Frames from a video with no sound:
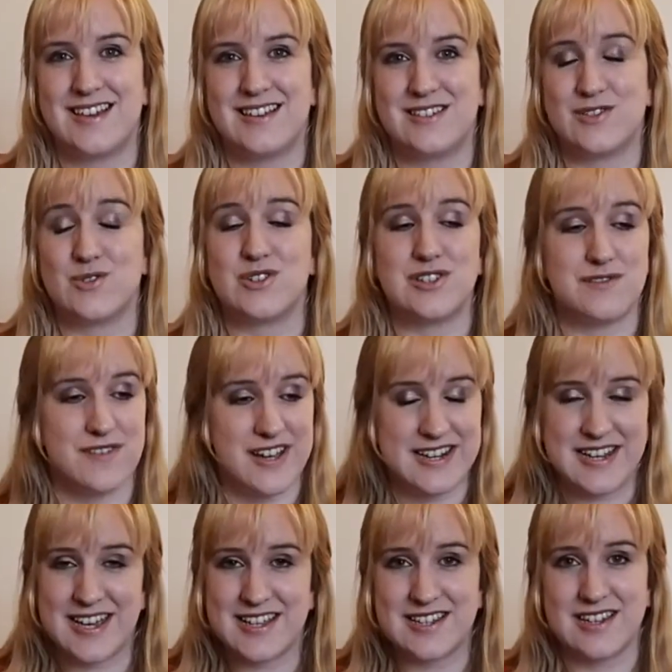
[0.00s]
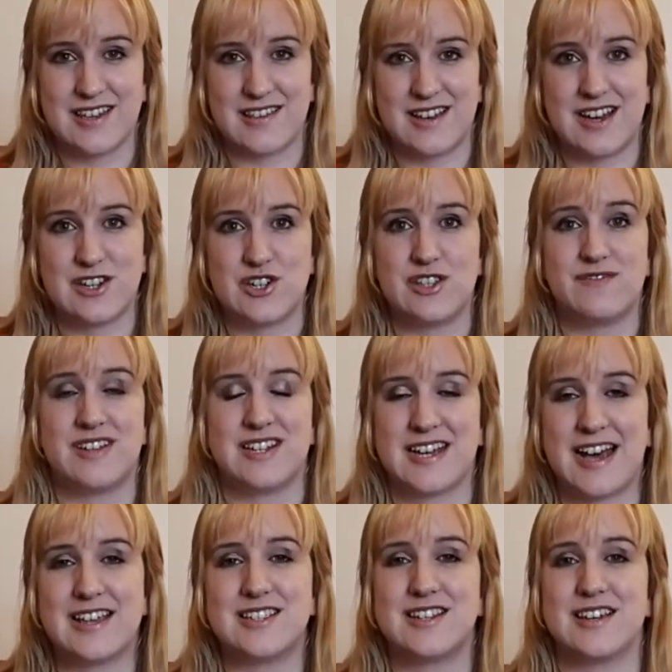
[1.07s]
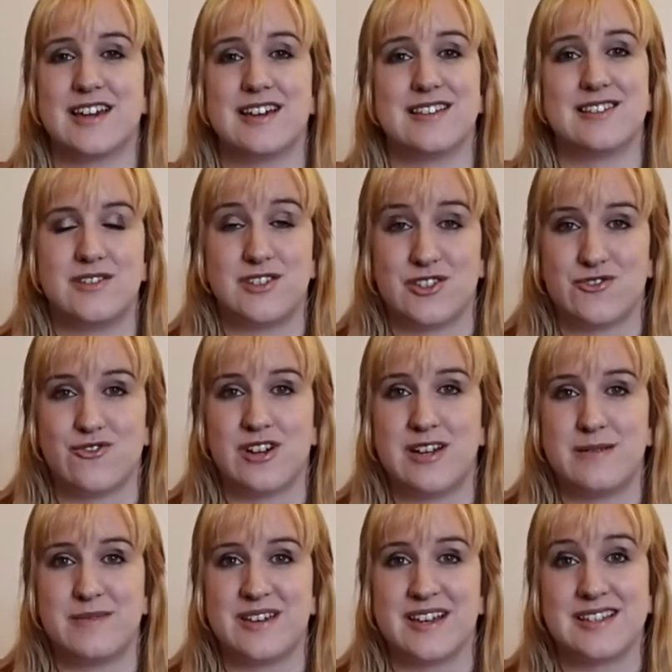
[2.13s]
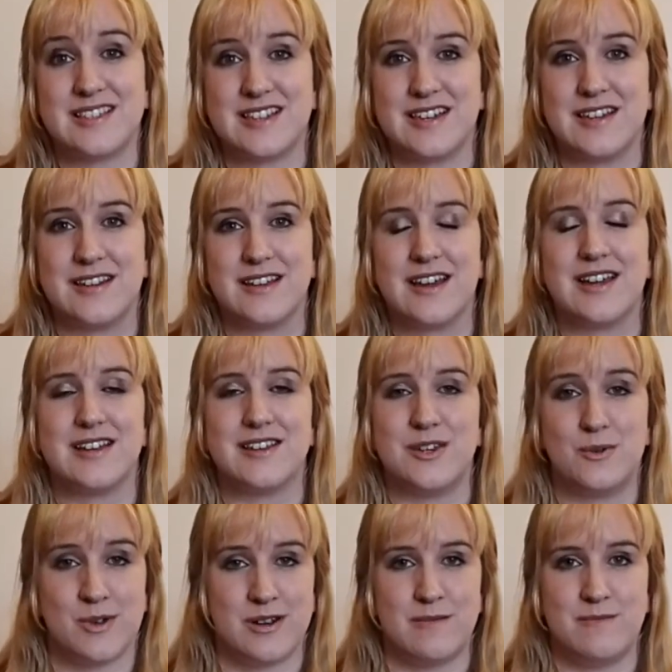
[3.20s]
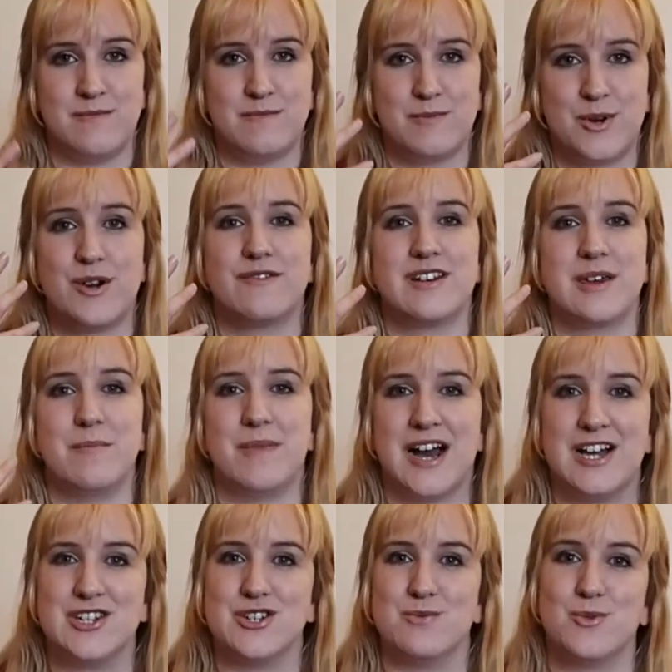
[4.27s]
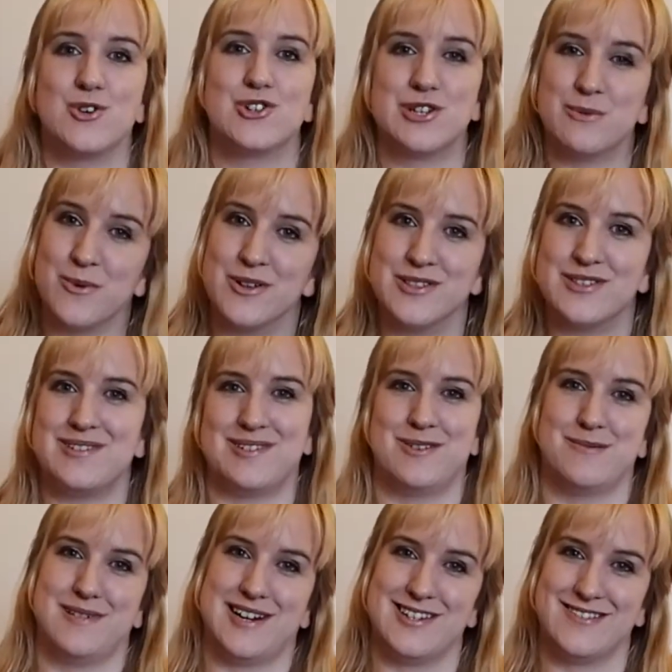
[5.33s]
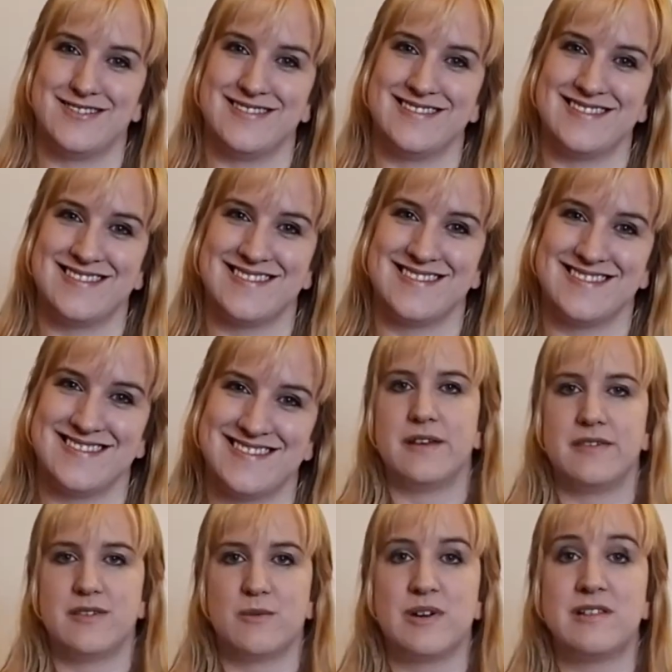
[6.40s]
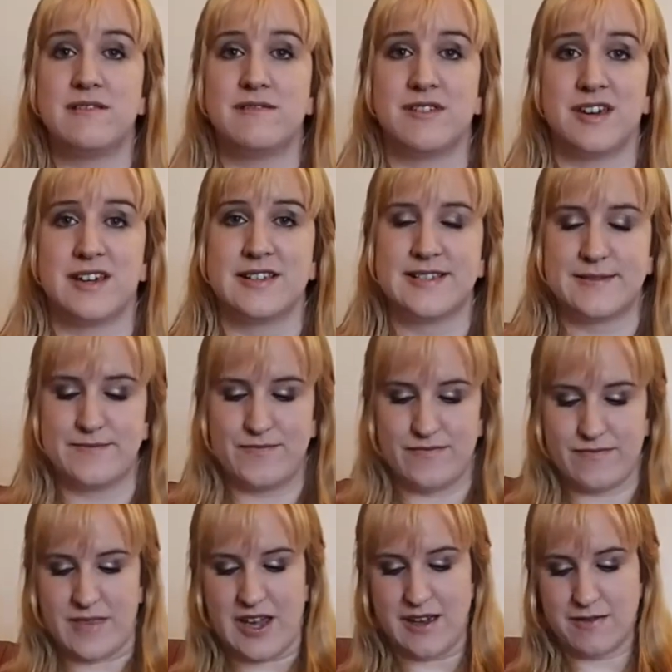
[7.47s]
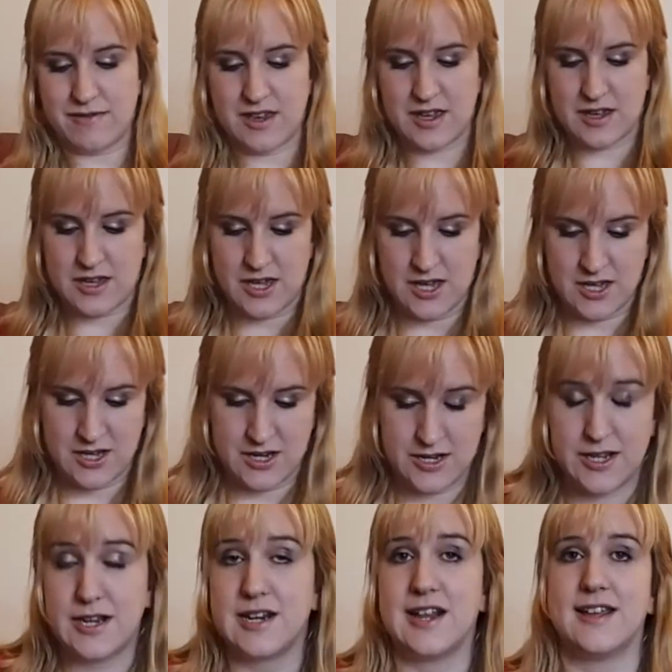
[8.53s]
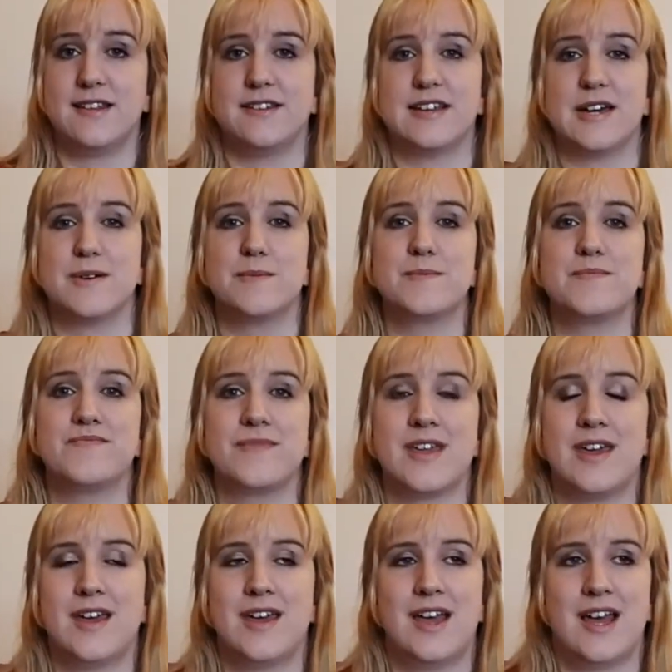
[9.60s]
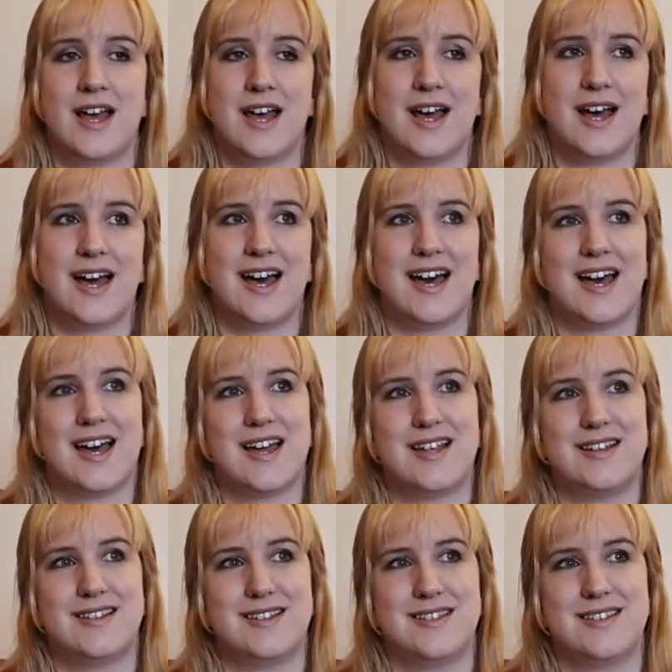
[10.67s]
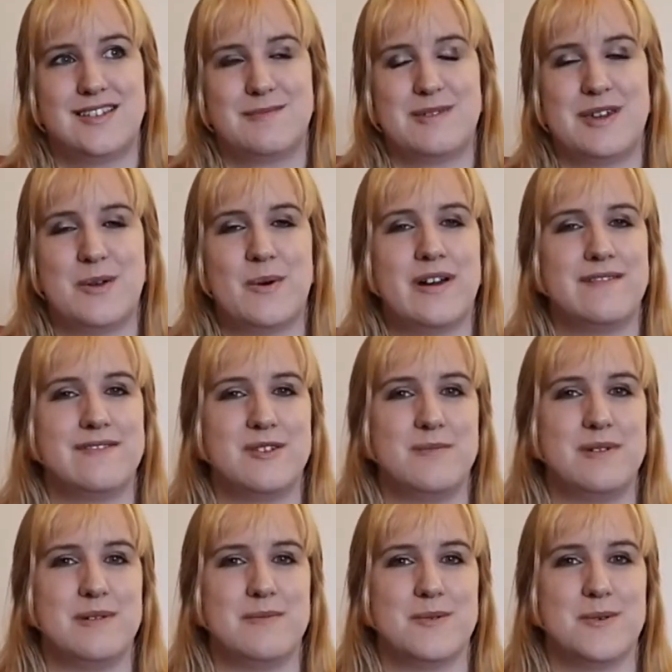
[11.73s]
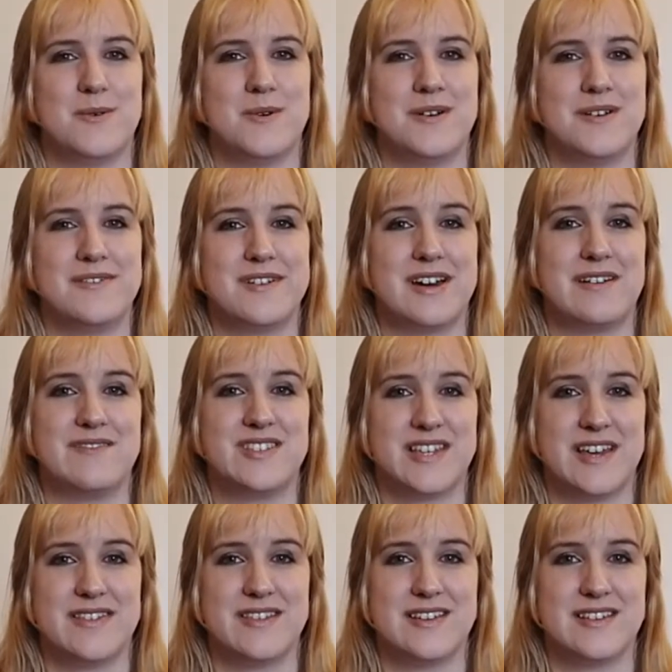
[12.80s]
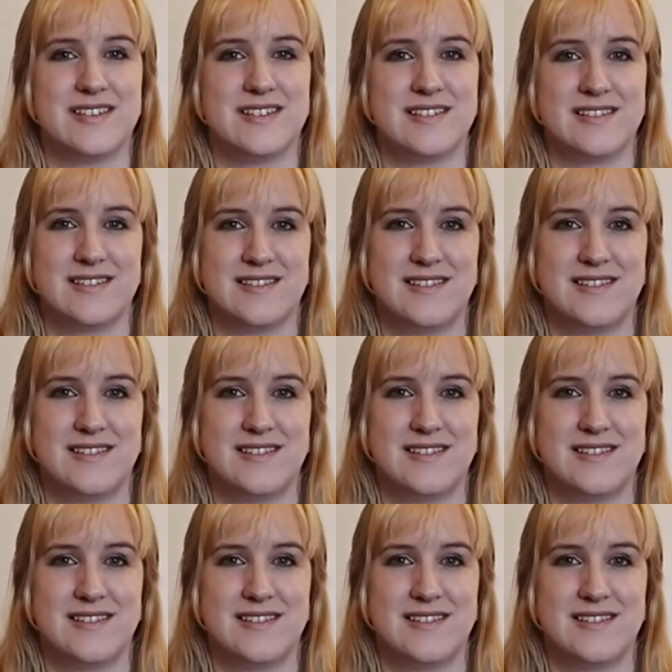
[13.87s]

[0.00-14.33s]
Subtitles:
So she's fantastic at that. She's fantastic at describing a scene, and you can perfectly imagine what she wants you to imagine. One of the things that I think did let it down, and there's been quite a few people that have said this,